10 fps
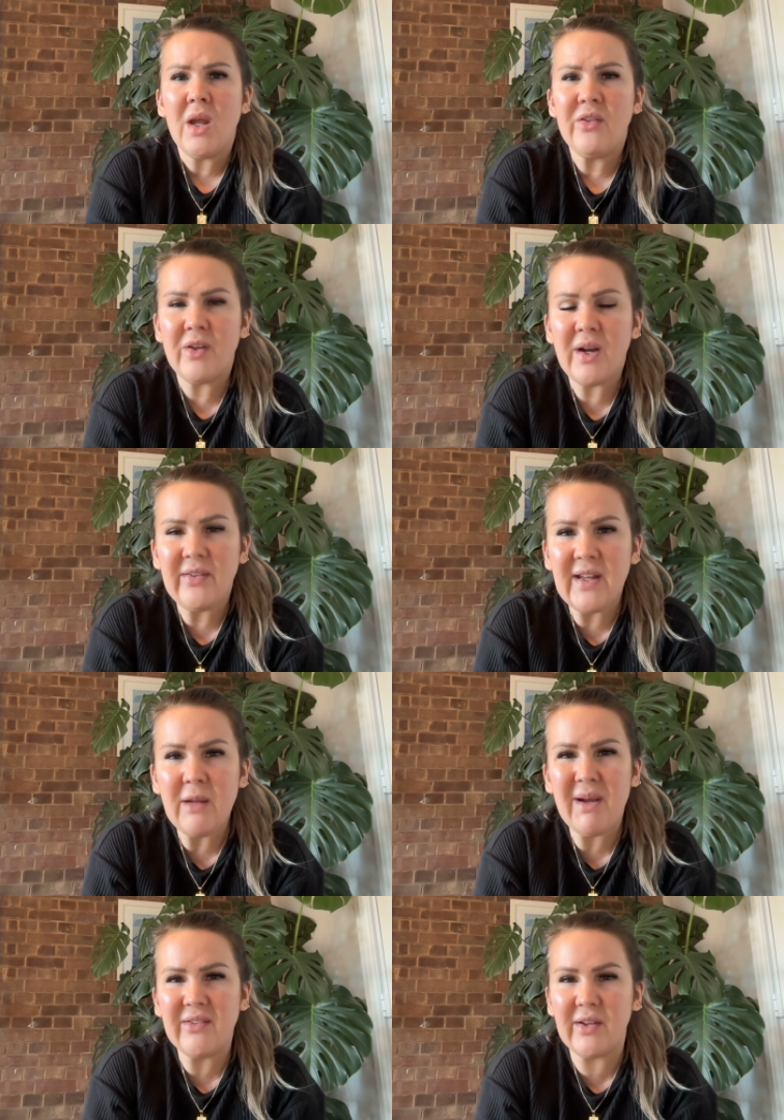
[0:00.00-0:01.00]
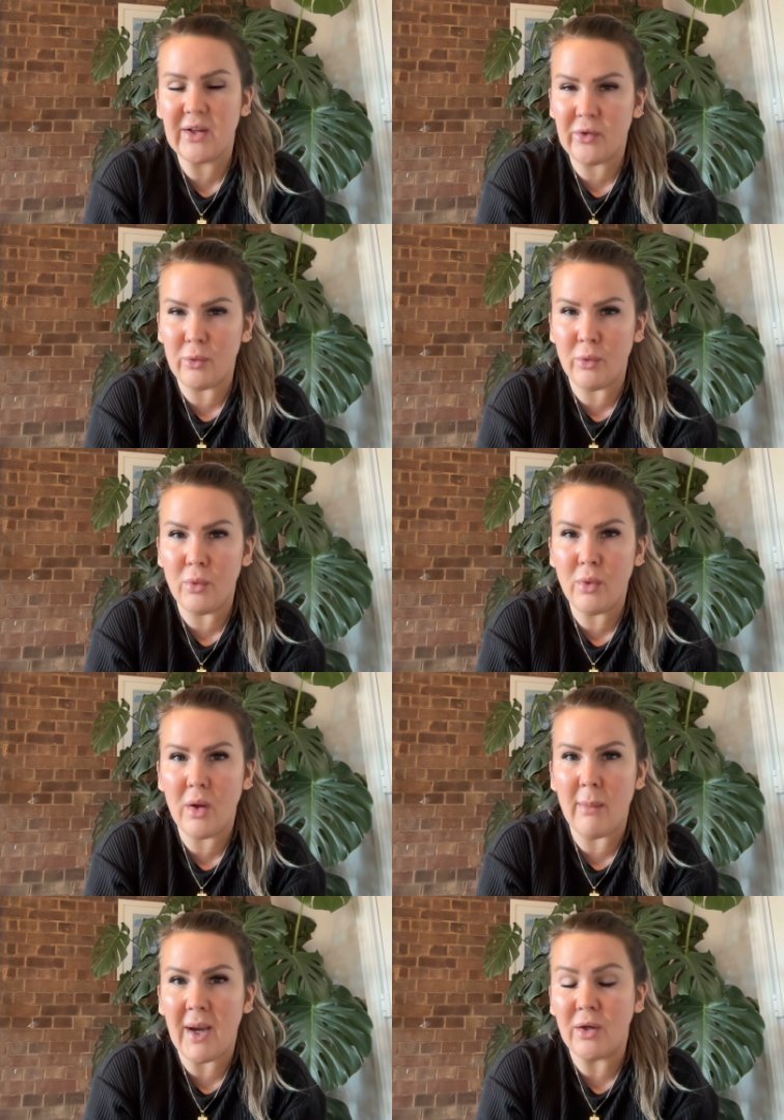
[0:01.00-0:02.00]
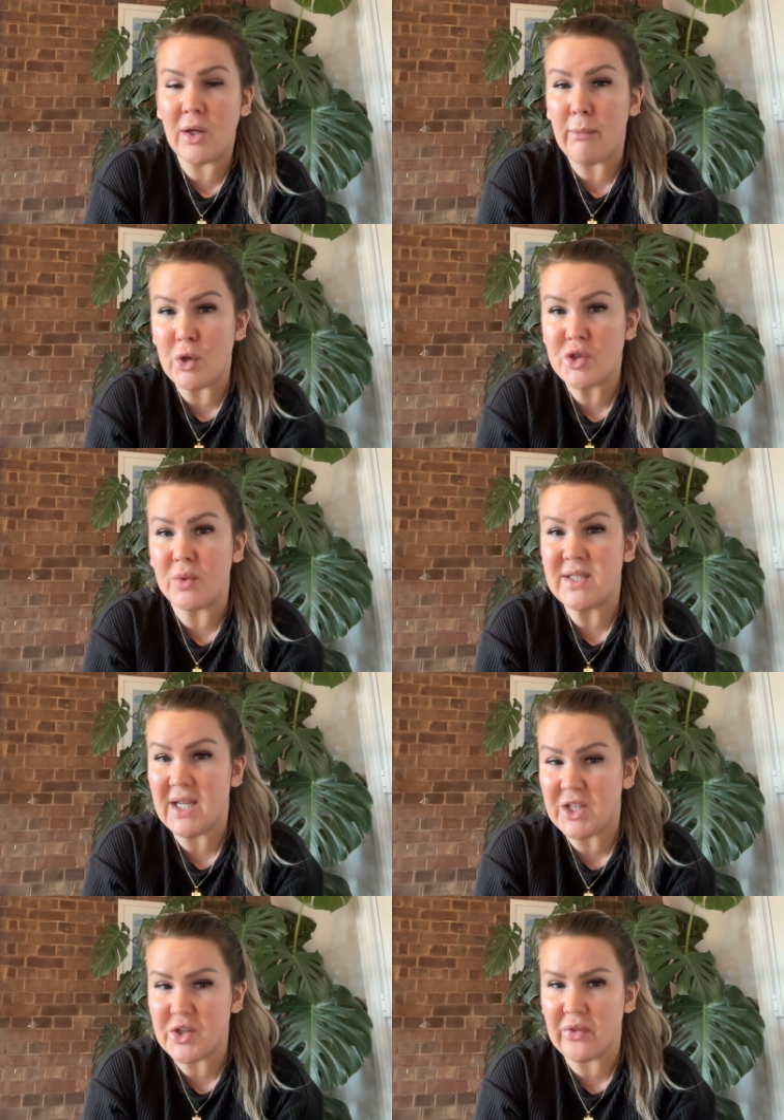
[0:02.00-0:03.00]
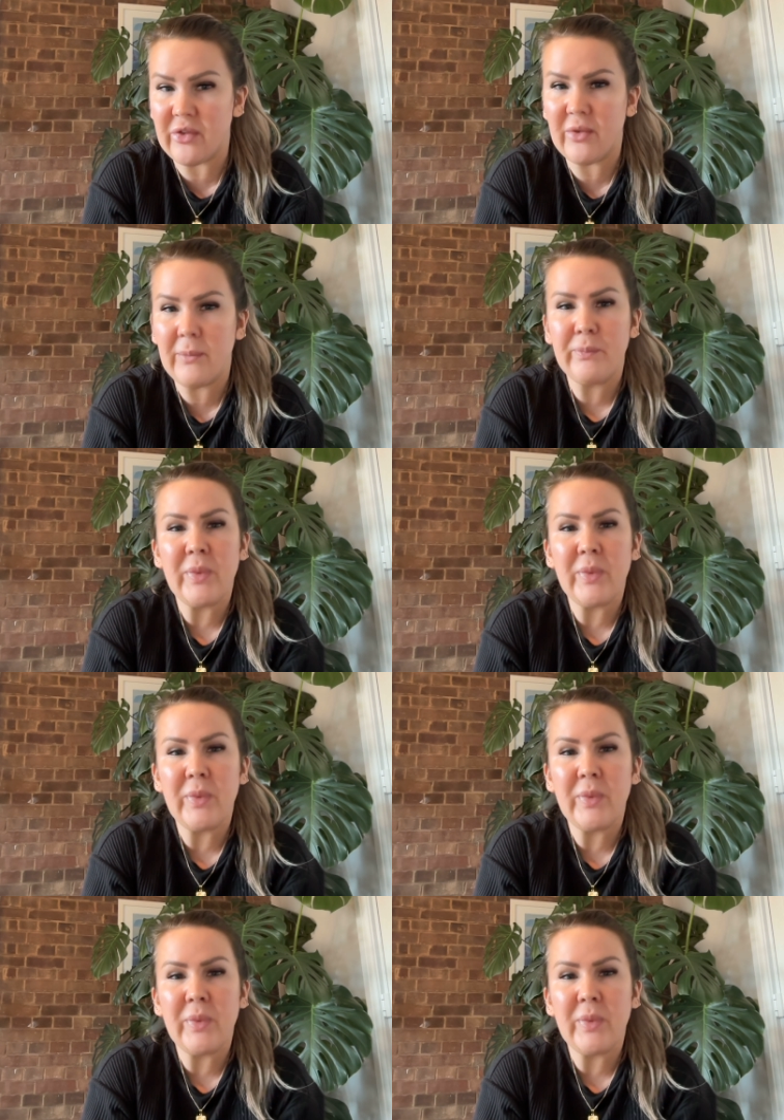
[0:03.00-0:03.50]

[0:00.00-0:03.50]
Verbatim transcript: So let's think about a little about emotional intelligence.